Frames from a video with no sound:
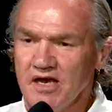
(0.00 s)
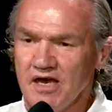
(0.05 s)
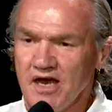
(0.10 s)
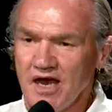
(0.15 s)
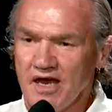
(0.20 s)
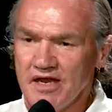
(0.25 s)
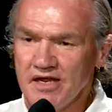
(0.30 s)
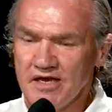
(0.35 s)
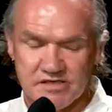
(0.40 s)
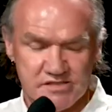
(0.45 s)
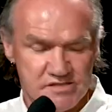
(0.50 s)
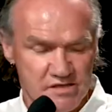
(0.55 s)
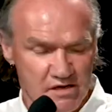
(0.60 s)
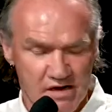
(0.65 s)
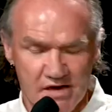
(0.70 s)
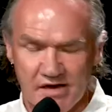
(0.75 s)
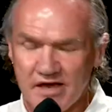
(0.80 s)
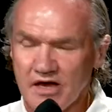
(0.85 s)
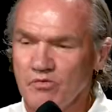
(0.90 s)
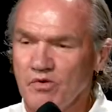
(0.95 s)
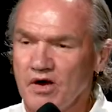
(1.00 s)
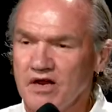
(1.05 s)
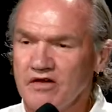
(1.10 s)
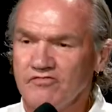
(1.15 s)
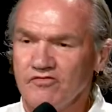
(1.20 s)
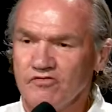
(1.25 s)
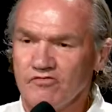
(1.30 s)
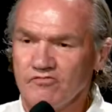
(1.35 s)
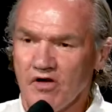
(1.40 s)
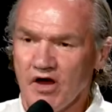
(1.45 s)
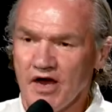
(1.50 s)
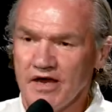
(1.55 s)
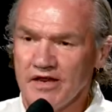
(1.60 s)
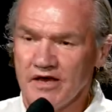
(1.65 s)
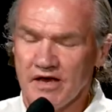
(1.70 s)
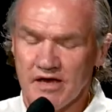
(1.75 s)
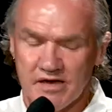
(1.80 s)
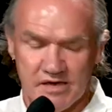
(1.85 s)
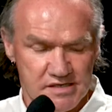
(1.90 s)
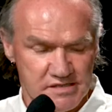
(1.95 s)
And he's not only a wonderful
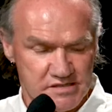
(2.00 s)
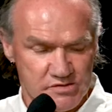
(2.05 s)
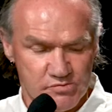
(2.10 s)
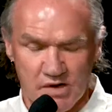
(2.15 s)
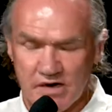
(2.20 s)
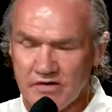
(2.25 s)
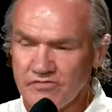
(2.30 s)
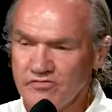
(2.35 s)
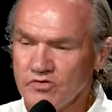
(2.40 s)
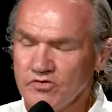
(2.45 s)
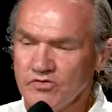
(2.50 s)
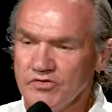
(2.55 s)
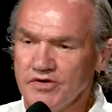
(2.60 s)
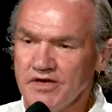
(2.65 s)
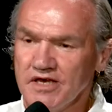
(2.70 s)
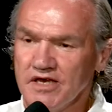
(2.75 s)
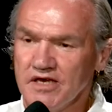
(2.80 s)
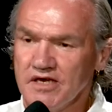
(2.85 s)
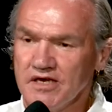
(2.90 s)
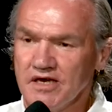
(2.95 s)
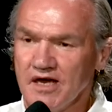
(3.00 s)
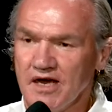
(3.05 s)
writer, he's a wonderful critic.